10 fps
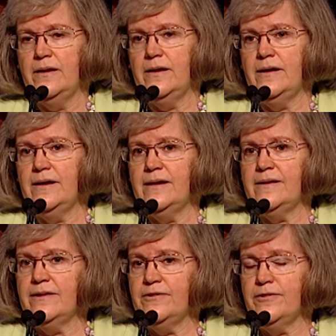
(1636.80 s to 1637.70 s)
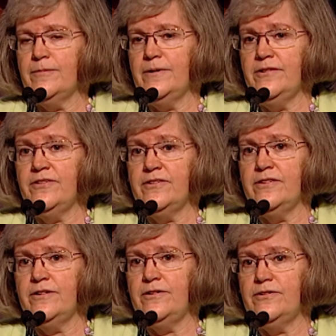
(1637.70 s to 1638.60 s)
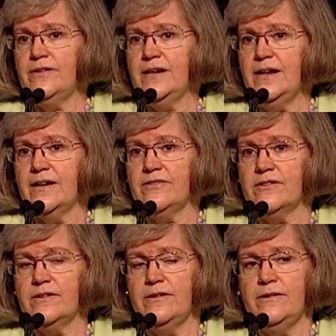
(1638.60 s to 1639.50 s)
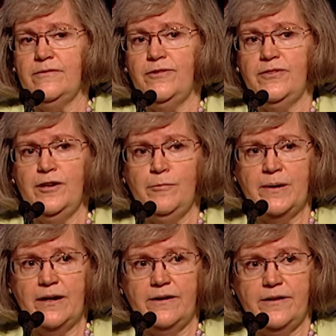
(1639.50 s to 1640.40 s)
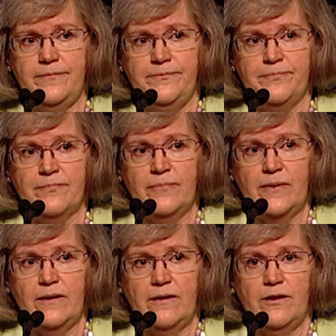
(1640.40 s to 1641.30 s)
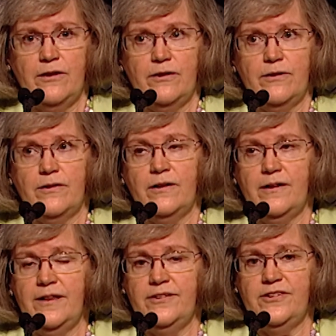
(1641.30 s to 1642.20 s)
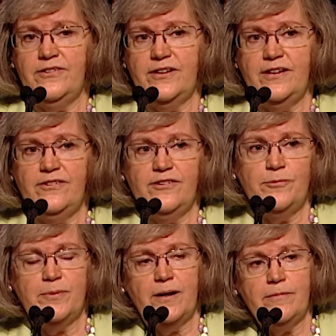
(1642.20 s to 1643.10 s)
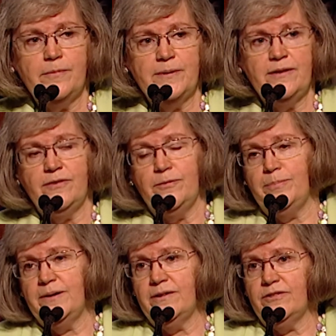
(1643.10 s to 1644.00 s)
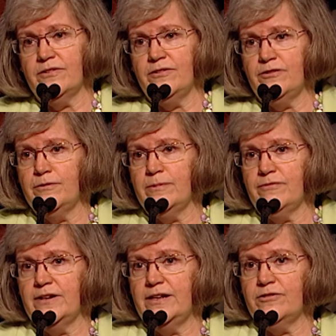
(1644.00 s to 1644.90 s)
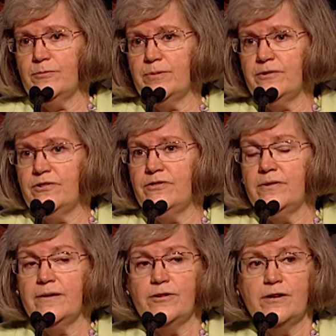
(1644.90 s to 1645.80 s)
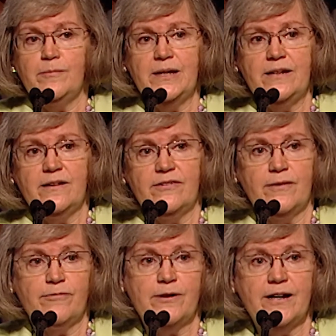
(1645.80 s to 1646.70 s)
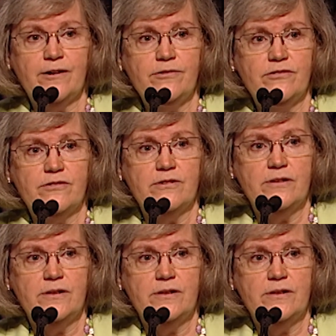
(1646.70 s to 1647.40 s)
and there's some questions in there you should ask. You know, if you think about it, a college education is probably the biggest consumer financial purchase you're ever going to make, except for a house,